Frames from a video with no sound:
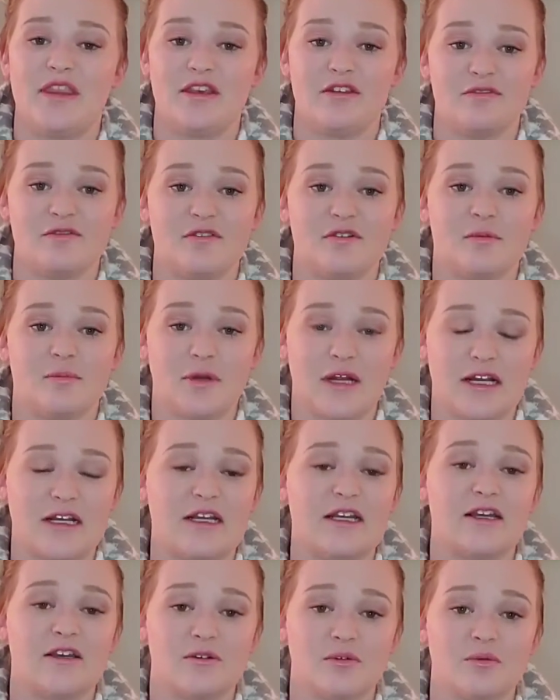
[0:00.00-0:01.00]
If you're
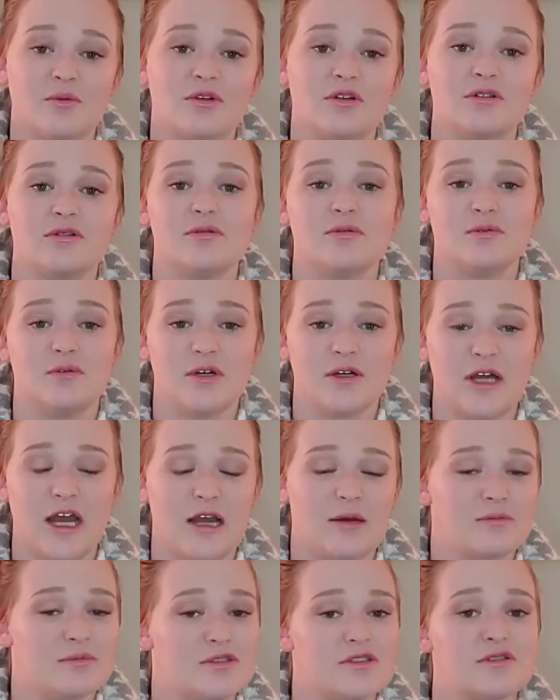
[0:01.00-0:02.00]
pregnant, it will
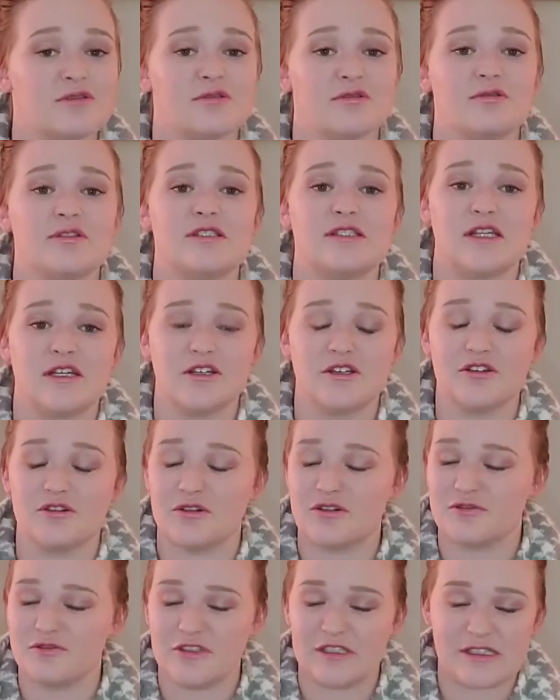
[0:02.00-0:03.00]
absolutely tell you.
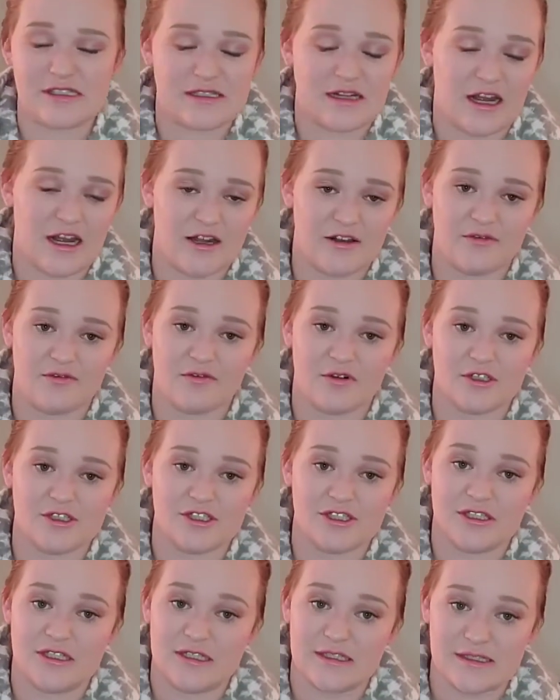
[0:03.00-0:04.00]
If it's not,
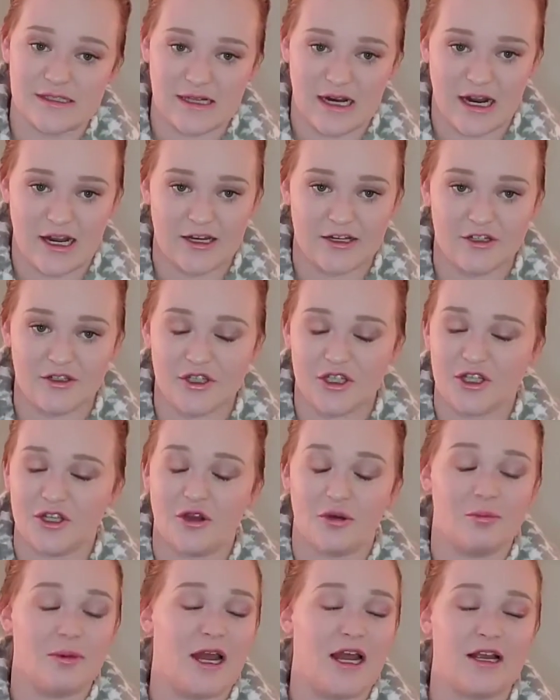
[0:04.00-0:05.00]
unfortunately it's not, and you can
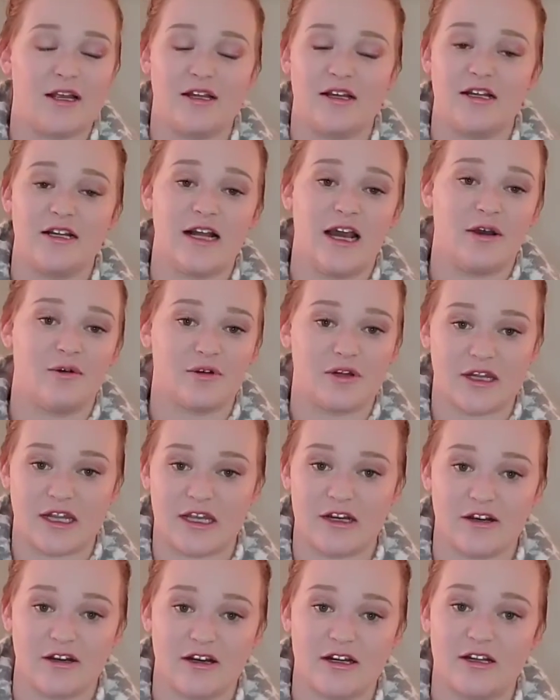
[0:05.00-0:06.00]
go back in an hour
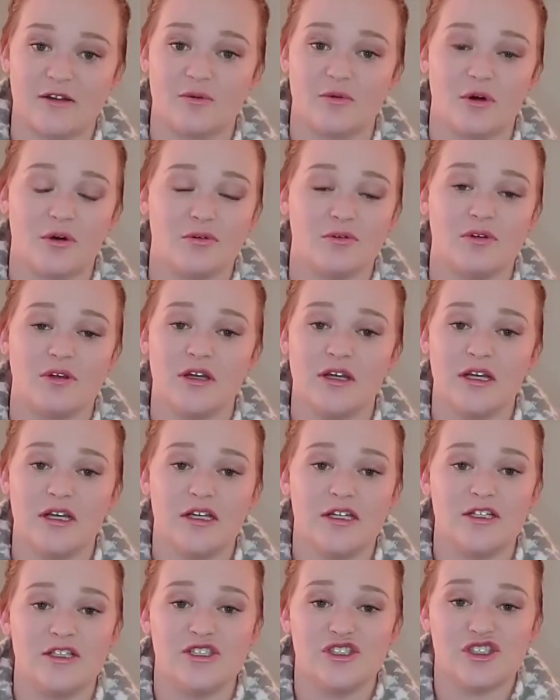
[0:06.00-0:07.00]
later and it won't
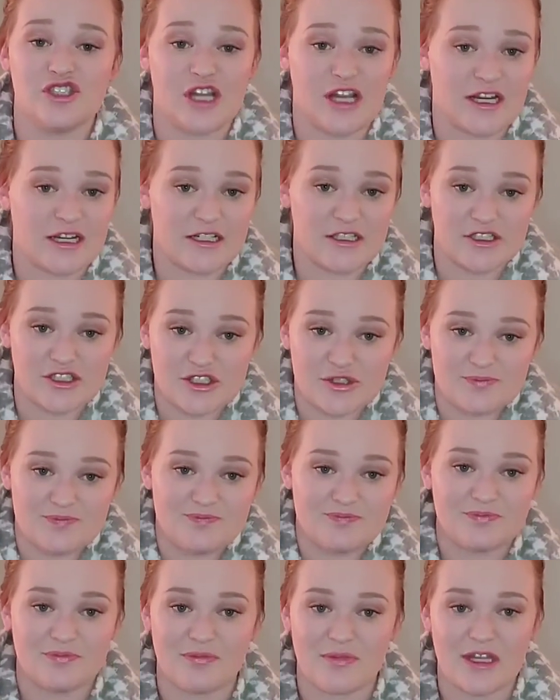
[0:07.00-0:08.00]
change.
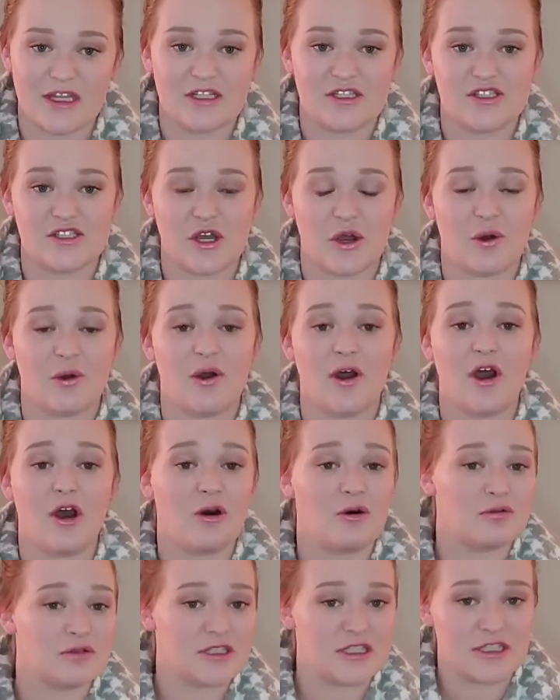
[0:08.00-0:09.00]
So
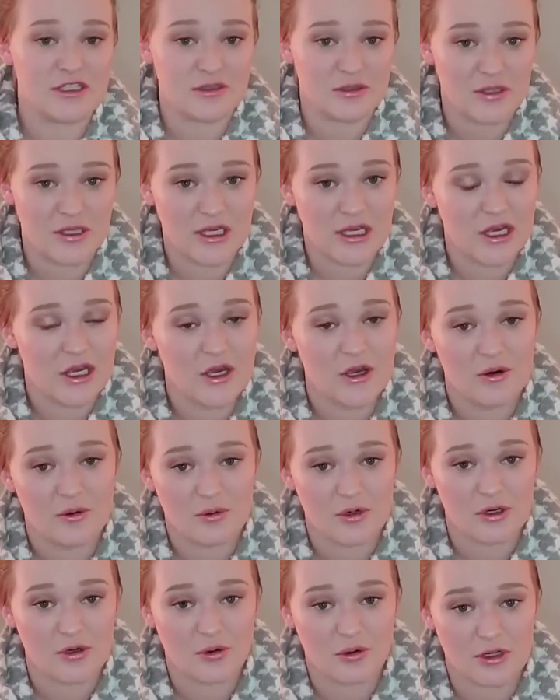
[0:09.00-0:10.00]
only
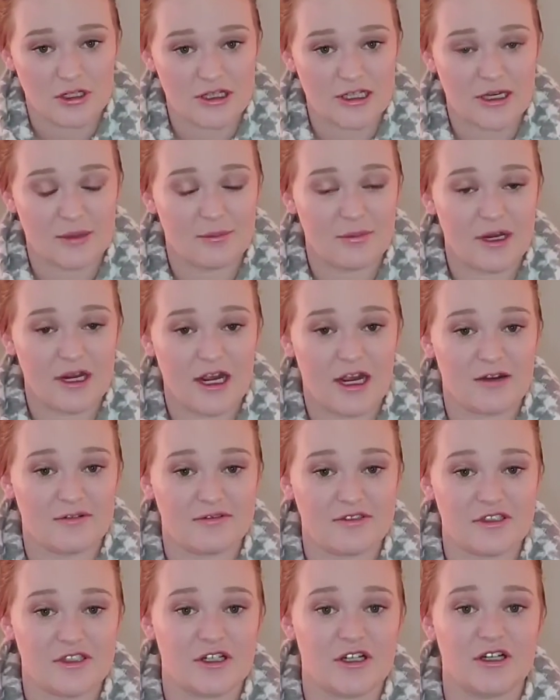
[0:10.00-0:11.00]
record them
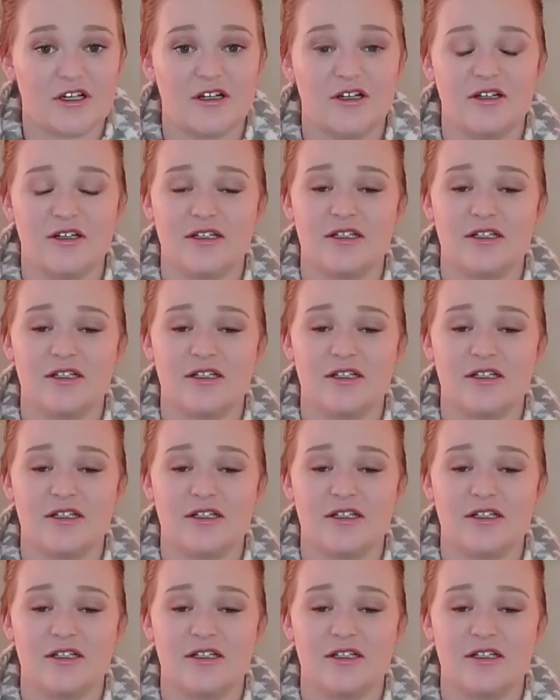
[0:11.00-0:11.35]
after,